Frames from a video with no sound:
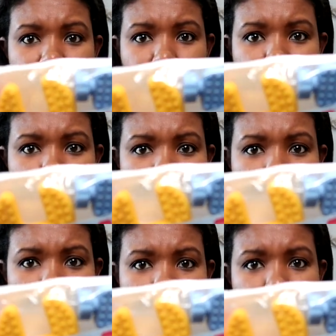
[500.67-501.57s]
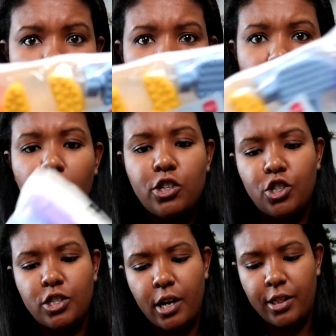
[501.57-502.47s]
So it's got all the little
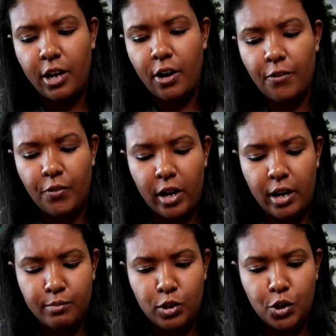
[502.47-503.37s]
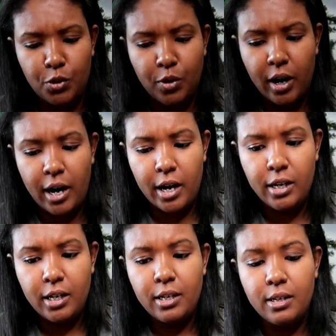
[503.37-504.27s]
notches on there for him to, uh,
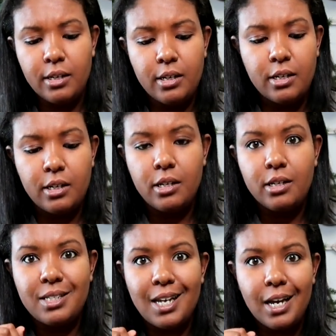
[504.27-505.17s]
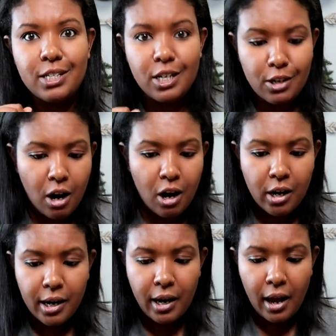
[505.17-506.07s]
To, to
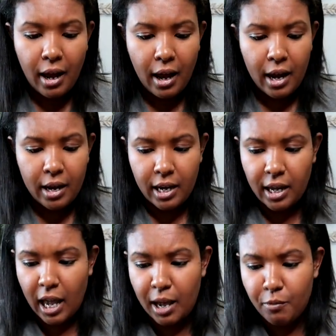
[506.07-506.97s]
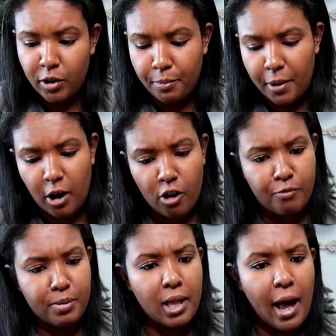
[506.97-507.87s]
gnaw on, and it came with a pair of
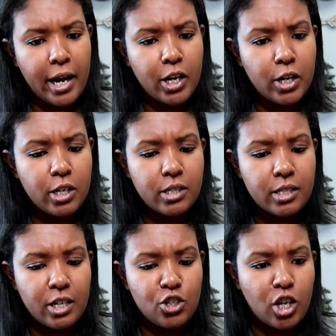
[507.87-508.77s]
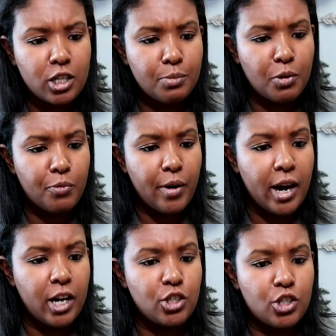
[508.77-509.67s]
pliers, an adjustable
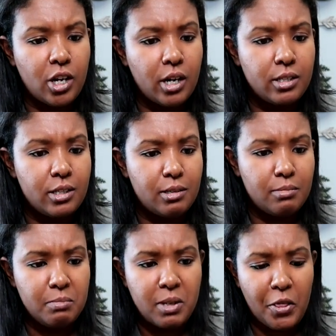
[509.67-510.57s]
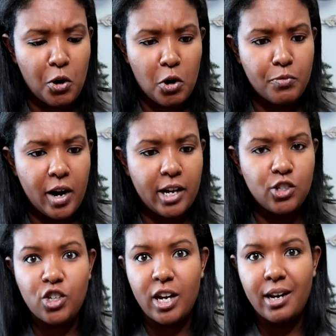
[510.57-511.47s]
wrench, another
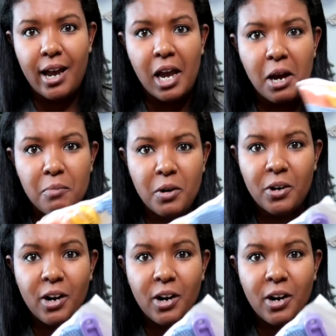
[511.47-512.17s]
wrench, and a hammer.